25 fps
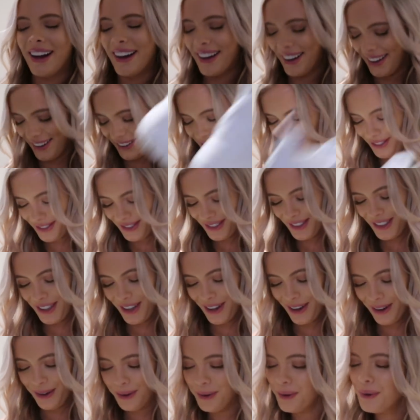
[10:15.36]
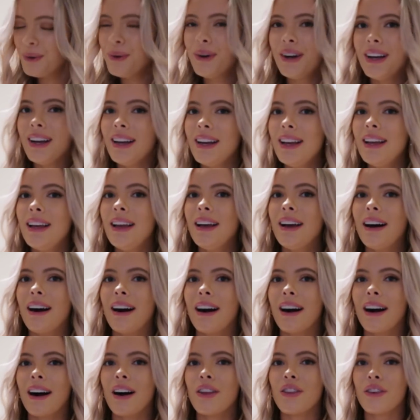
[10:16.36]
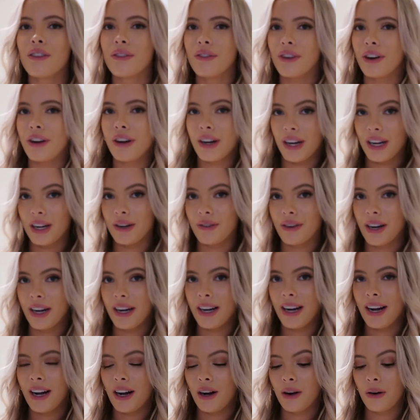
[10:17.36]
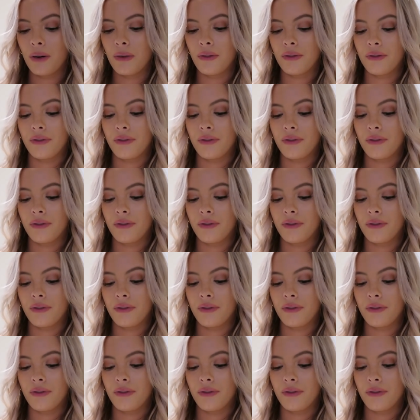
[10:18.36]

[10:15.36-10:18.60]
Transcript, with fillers: I don't know. Uh, they're very in right now.